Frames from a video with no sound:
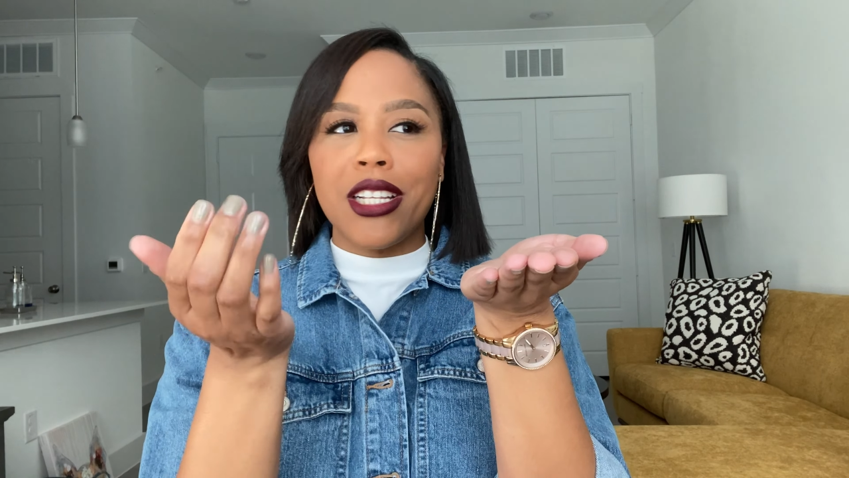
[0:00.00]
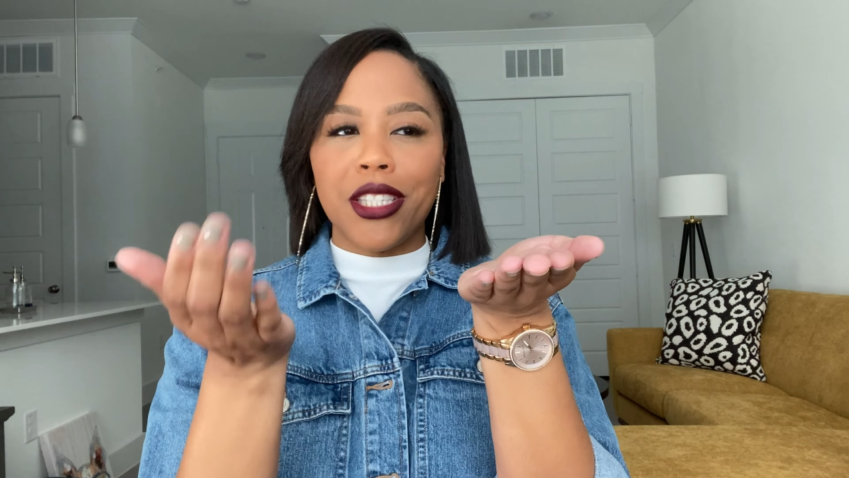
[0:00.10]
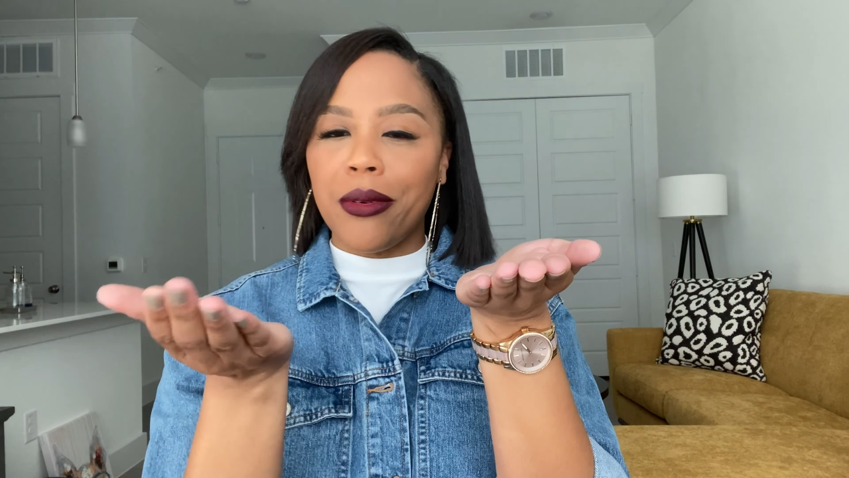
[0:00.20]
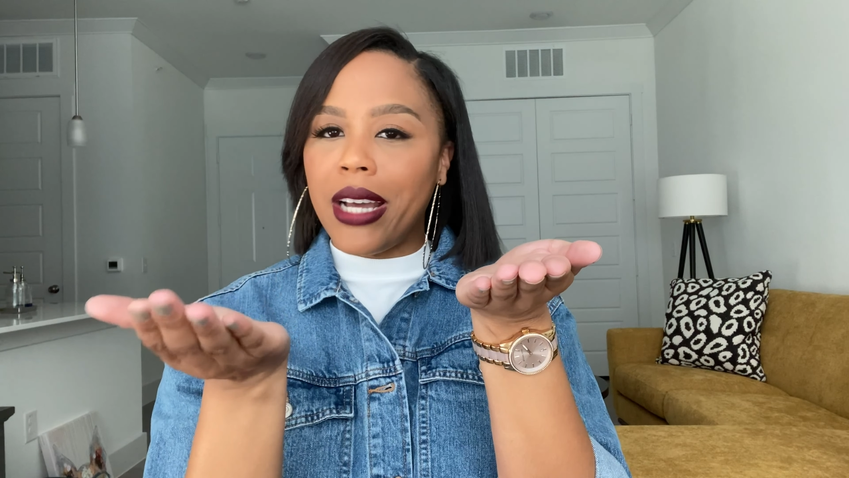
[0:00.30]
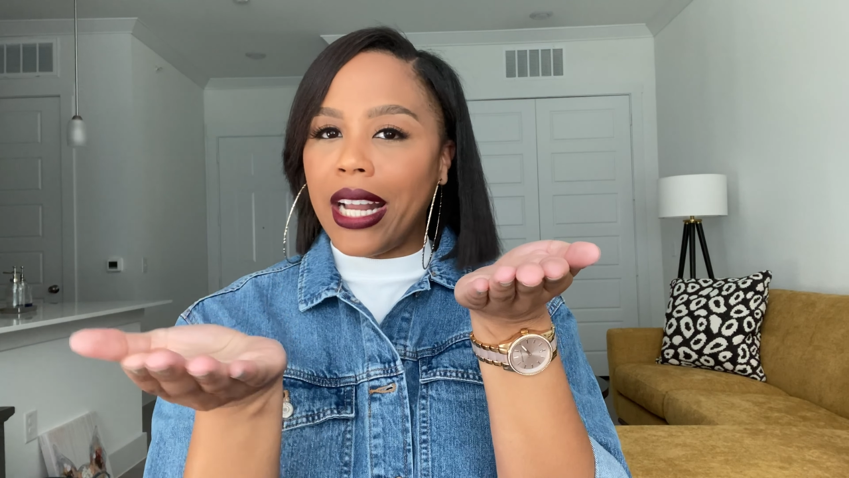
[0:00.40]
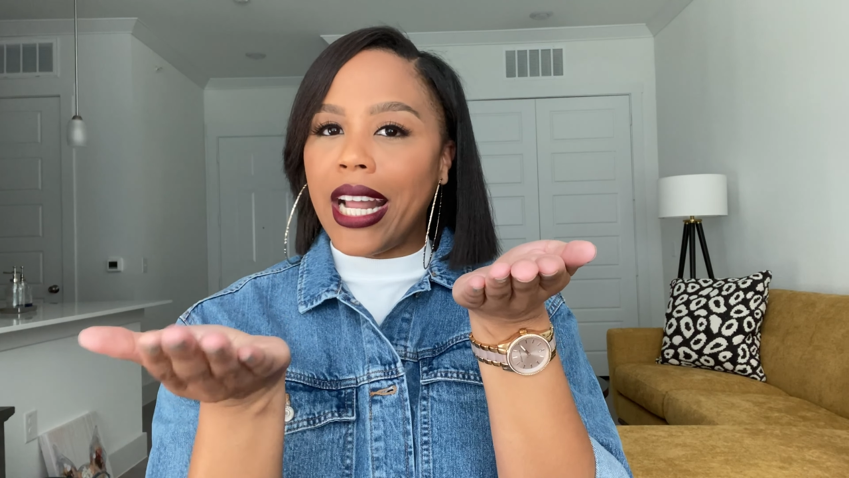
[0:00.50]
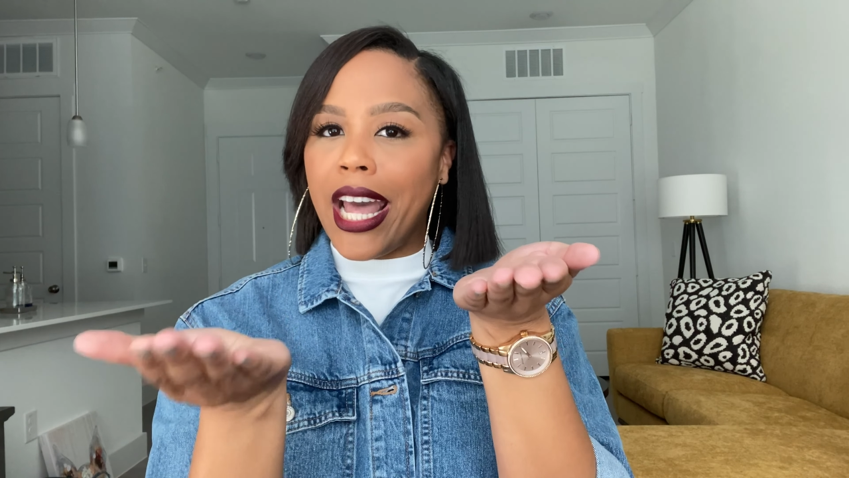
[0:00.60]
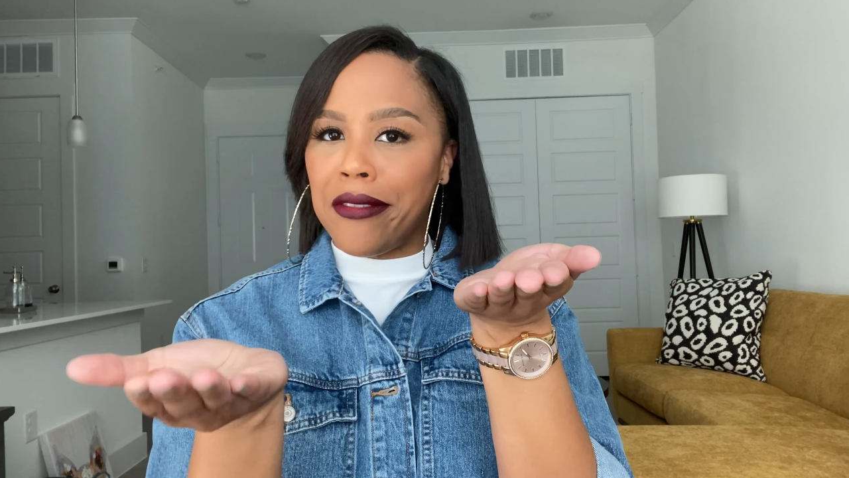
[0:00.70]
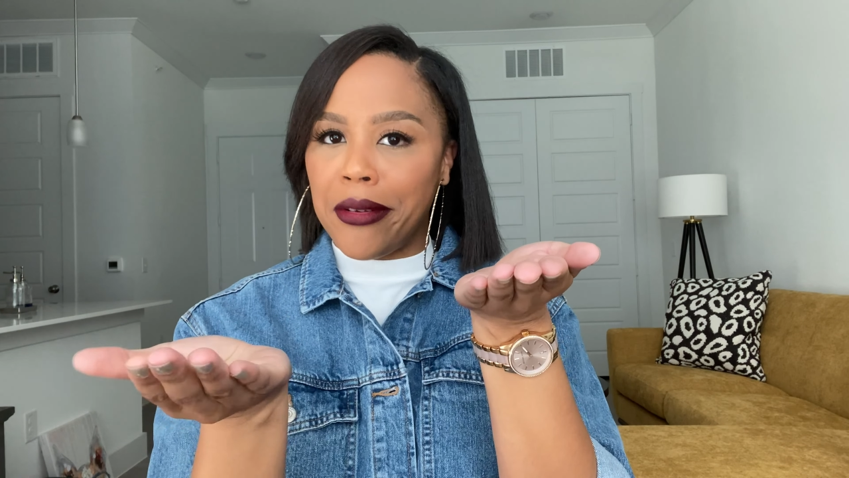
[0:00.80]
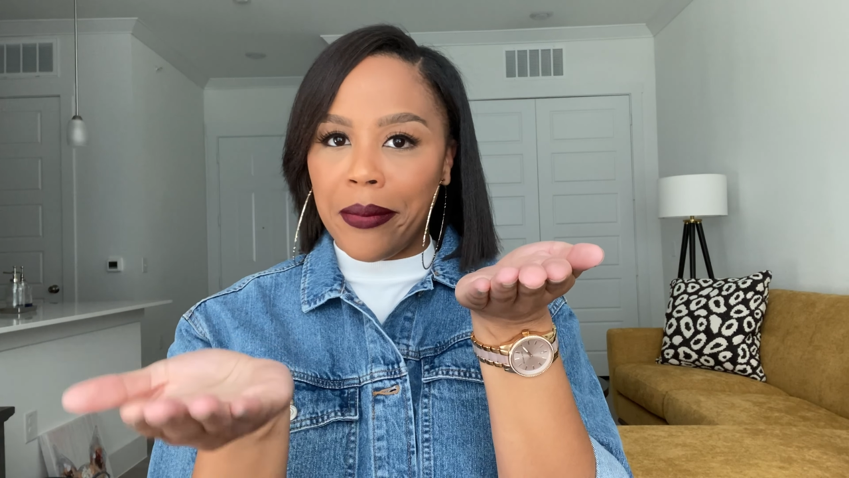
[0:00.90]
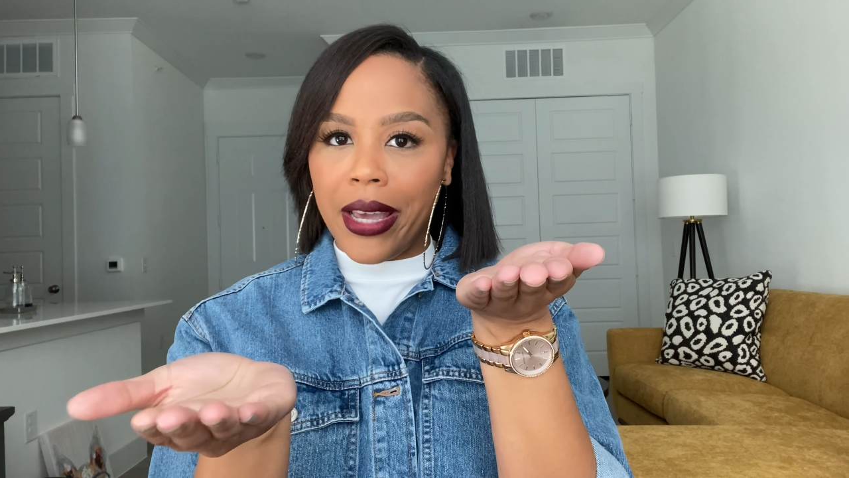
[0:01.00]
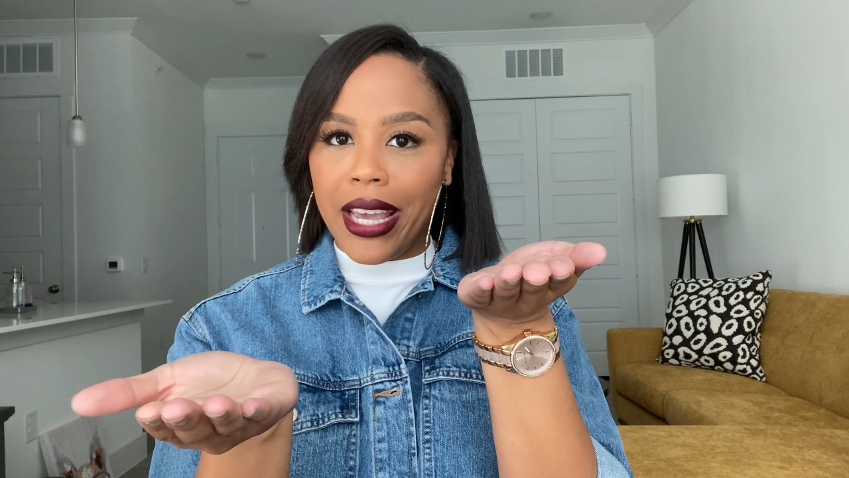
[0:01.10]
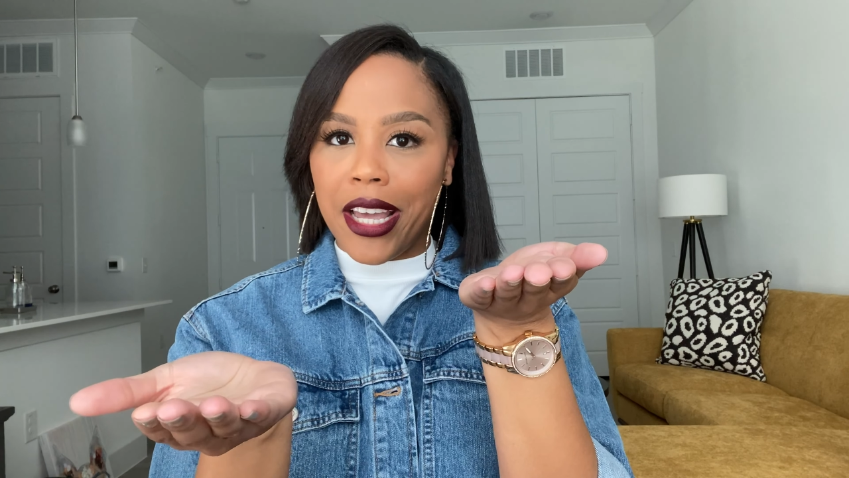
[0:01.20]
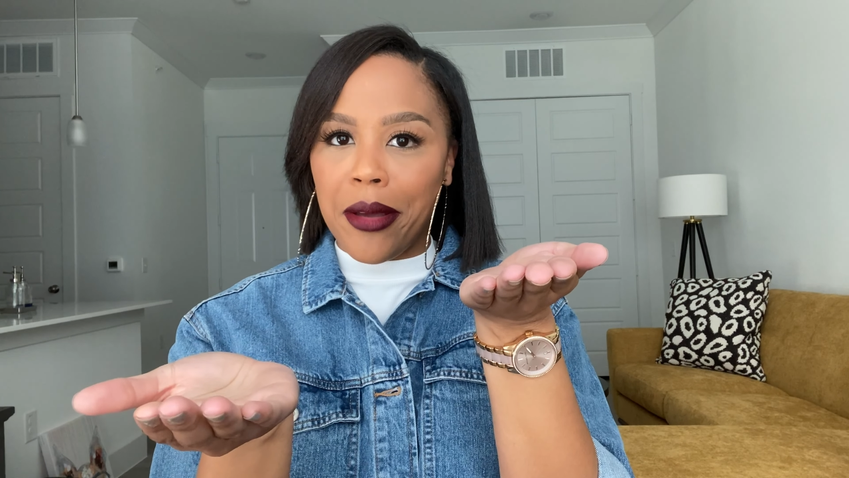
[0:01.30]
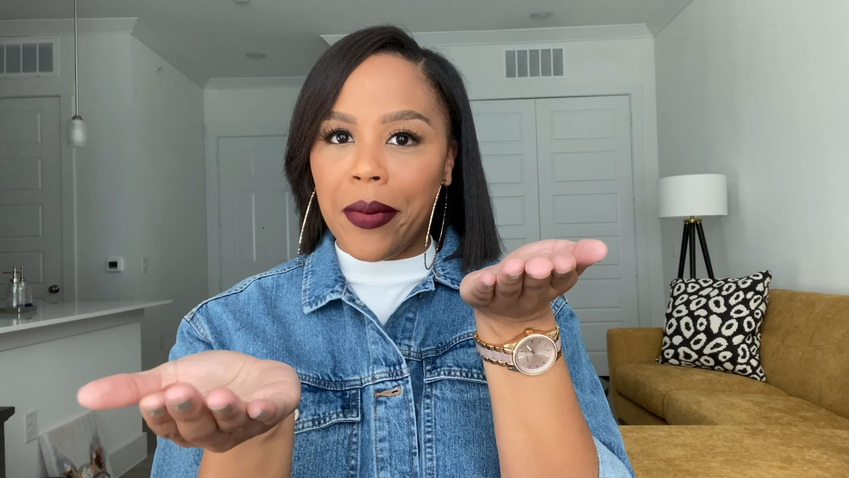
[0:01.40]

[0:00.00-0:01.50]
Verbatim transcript: so I could have a man.